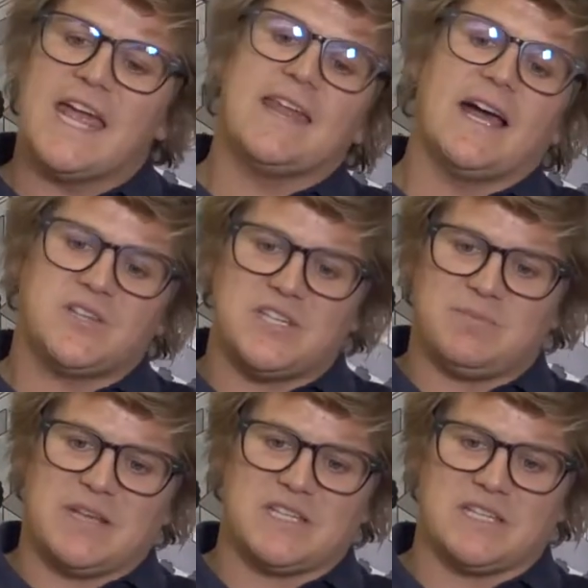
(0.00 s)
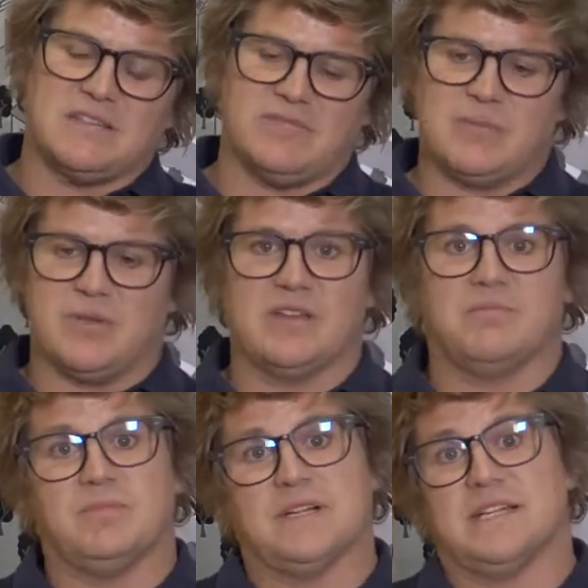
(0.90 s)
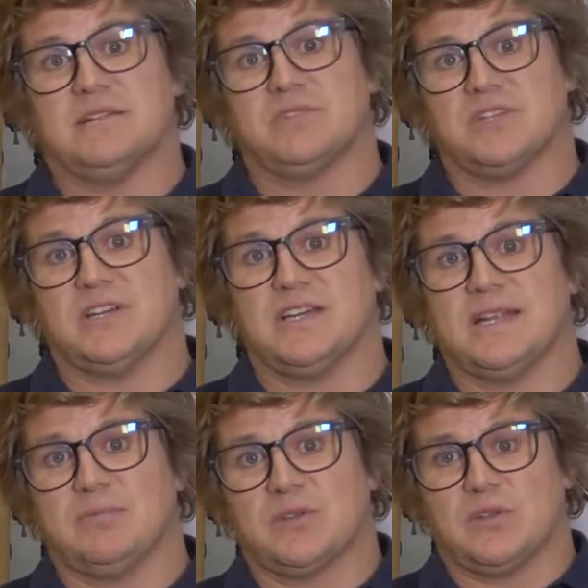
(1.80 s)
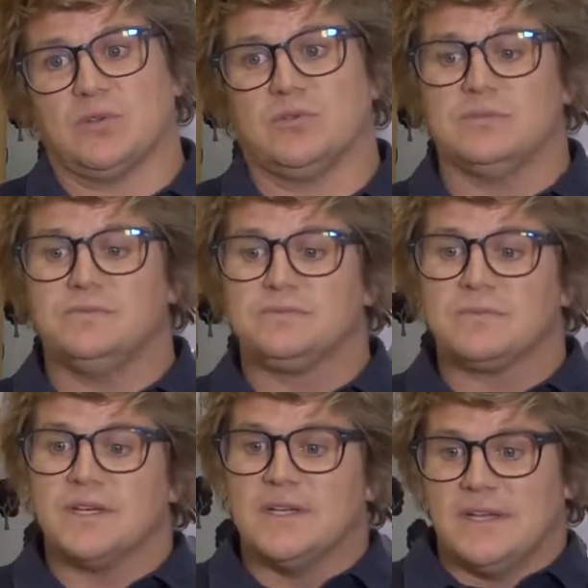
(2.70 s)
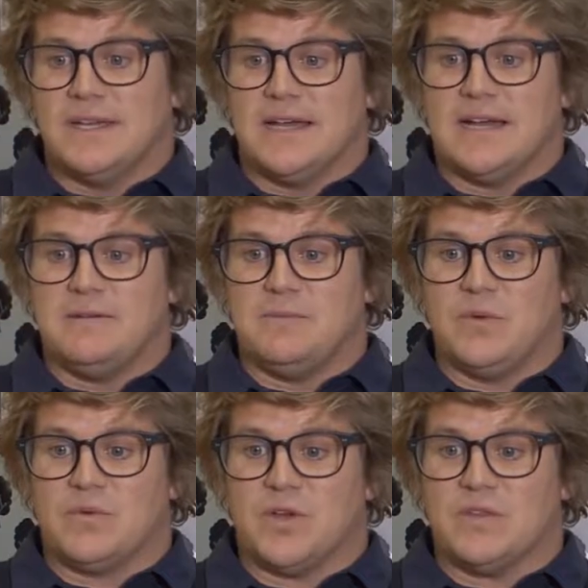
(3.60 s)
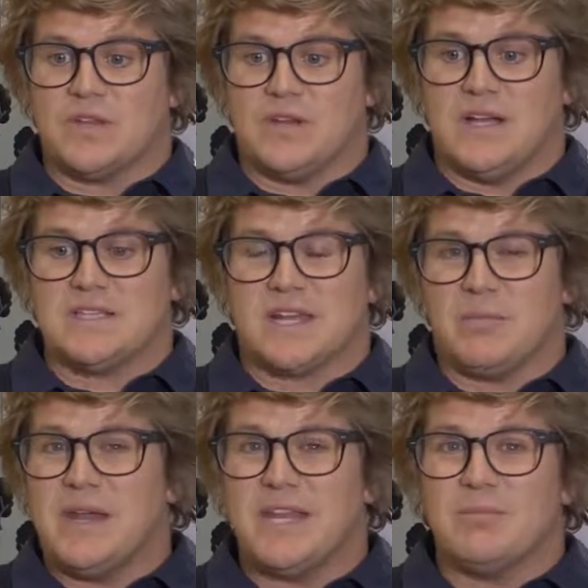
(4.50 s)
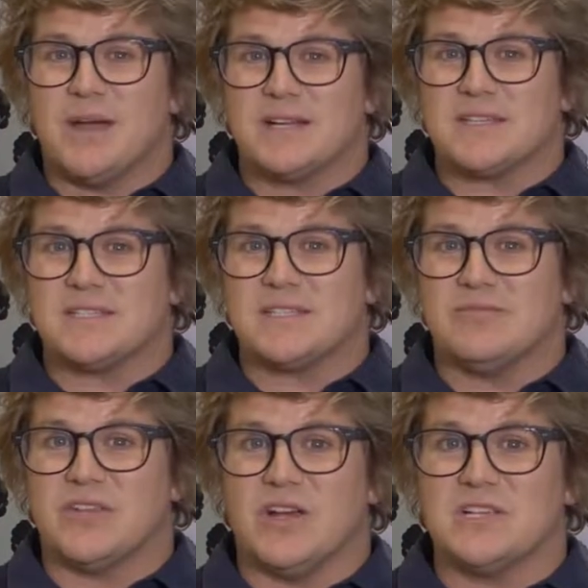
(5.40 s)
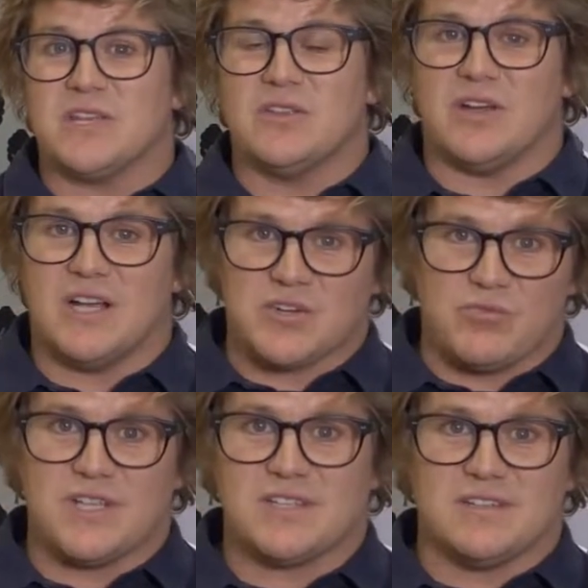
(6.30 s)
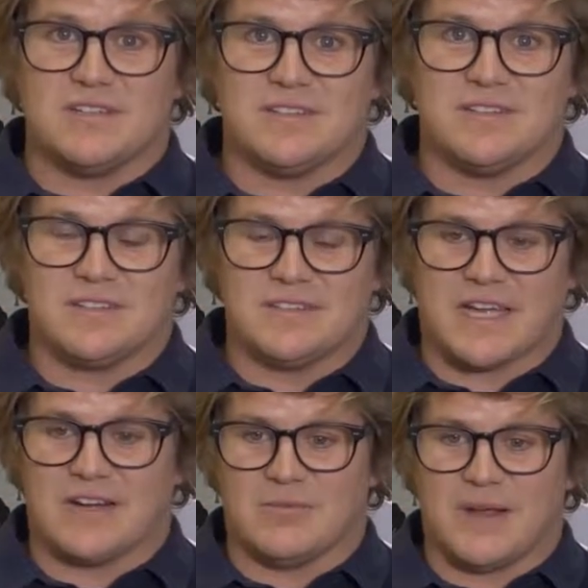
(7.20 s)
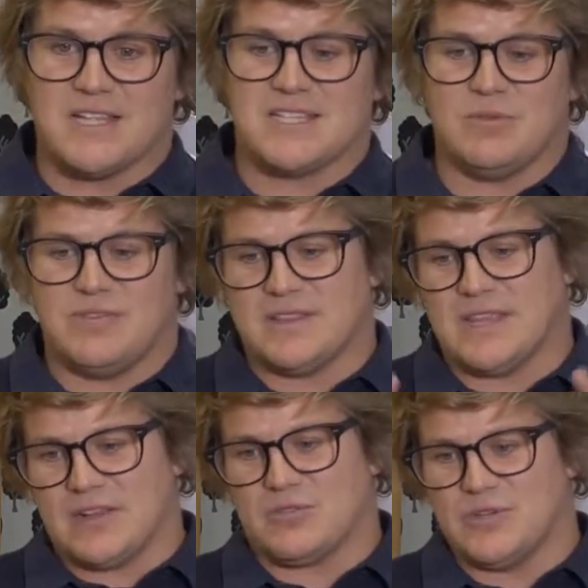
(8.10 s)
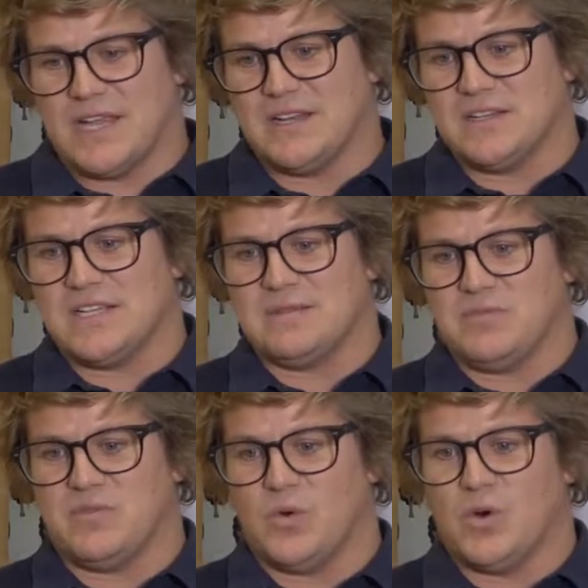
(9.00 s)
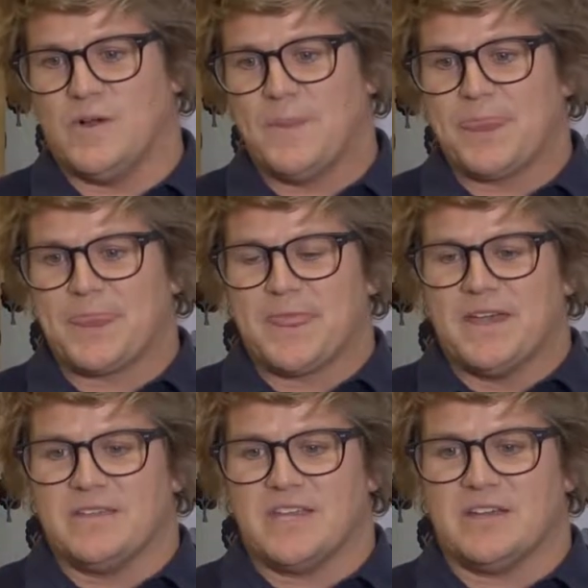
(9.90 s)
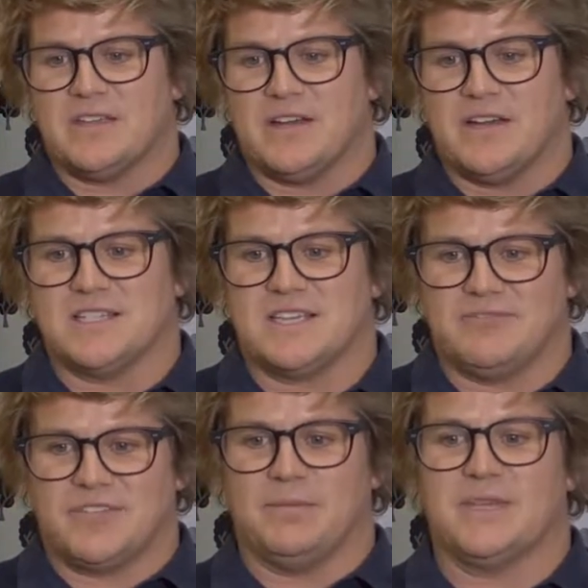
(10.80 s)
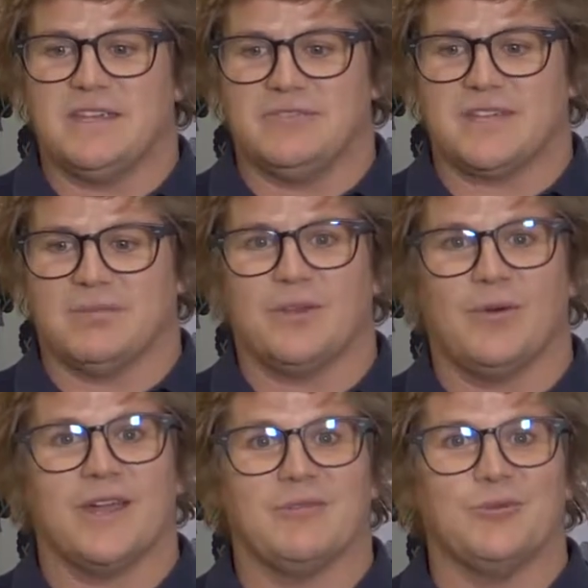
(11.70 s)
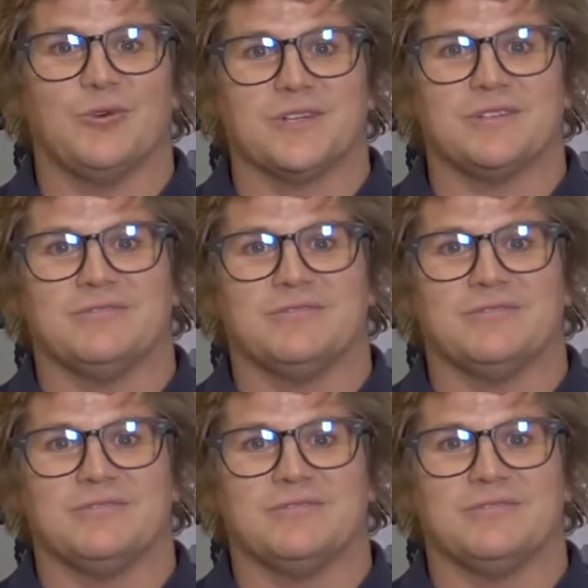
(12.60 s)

now she's basically the VP of design up in Google. We've got the guys out of Media Monks. If you guys know the guys at Resin, they are amazing. We've had that crew down in before. They are the highest FWA awarded